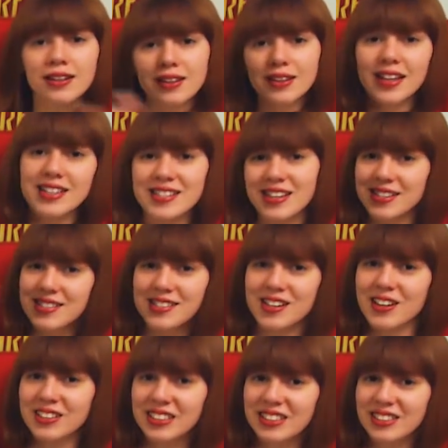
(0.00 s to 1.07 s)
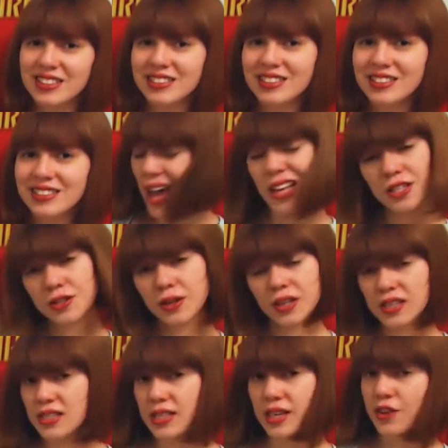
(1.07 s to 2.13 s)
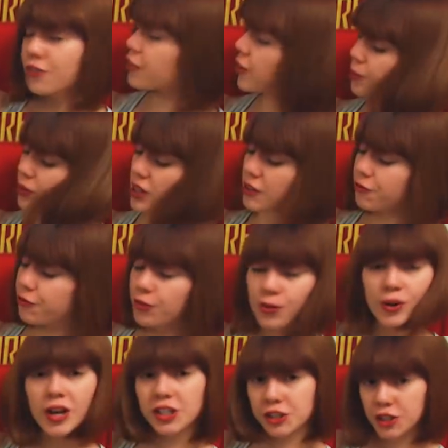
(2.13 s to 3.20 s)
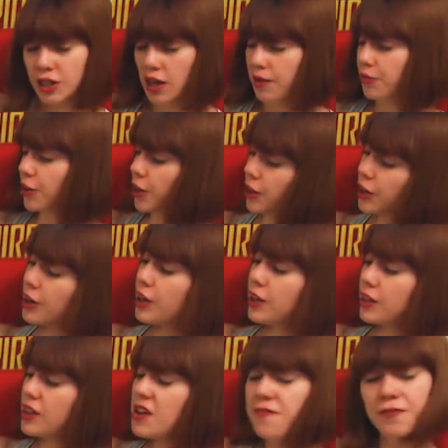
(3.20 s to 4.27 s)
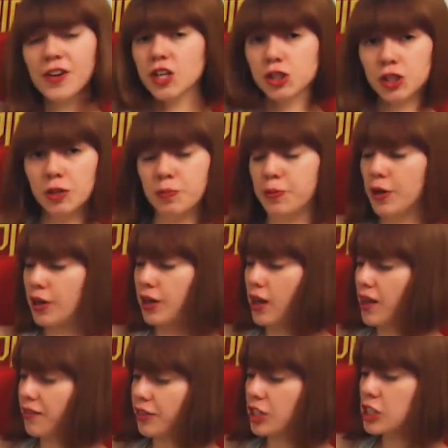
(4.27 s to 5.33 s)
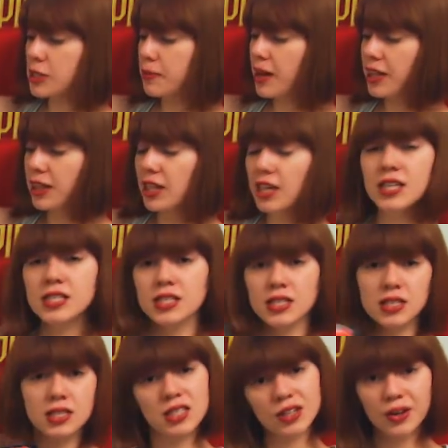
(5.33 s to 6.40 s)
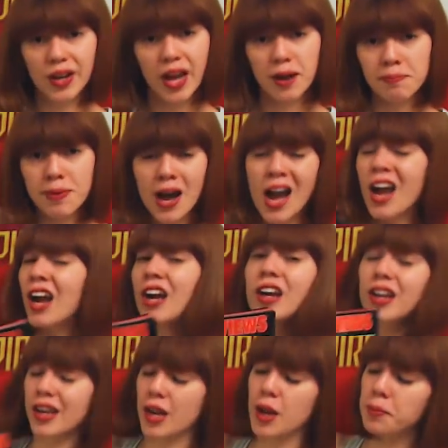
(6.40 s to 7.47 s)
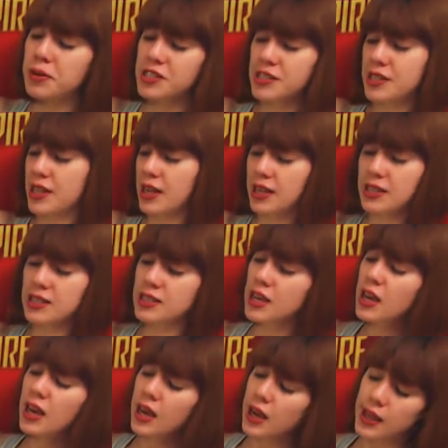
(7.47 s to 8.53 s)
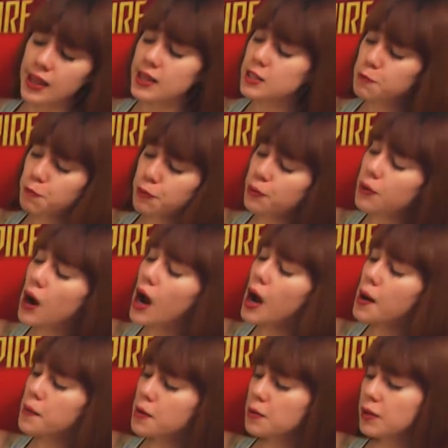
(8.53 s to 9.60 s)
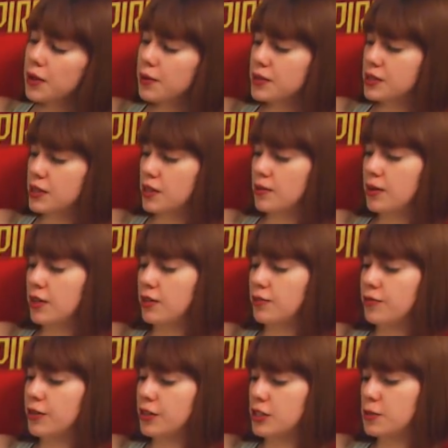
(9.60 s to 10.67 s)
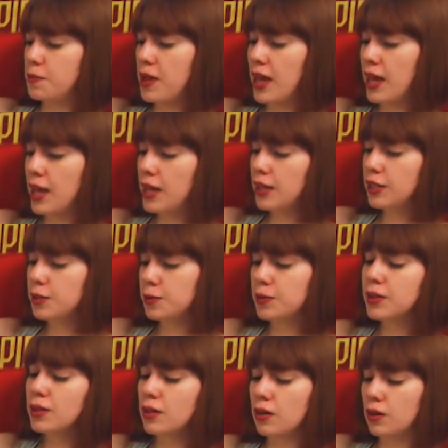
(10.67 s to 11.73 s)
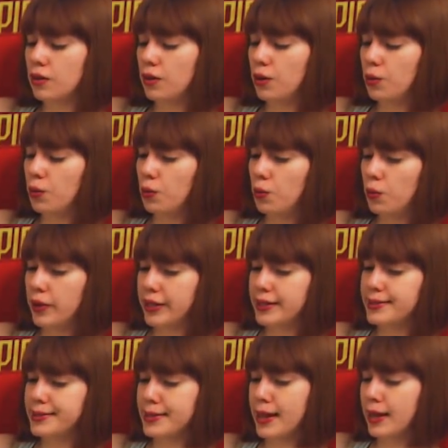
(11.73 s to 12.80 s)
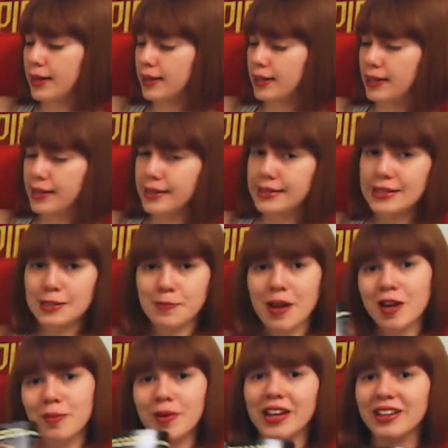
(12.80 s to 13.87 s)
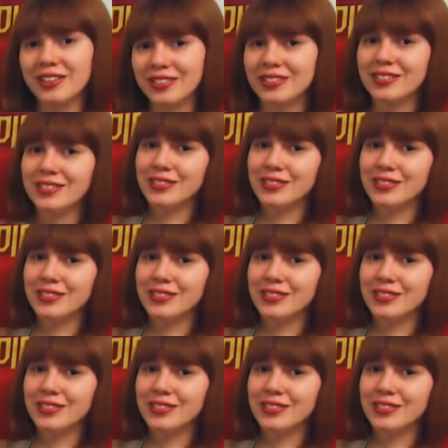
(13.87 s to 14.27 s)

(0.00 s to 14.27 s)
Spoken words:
Let's get started. As you can see from the front cover, the featured book of this month is Secret Empire number 6. And that's probably what's going to be on the first page, but no, it's not. It's Spider-Man.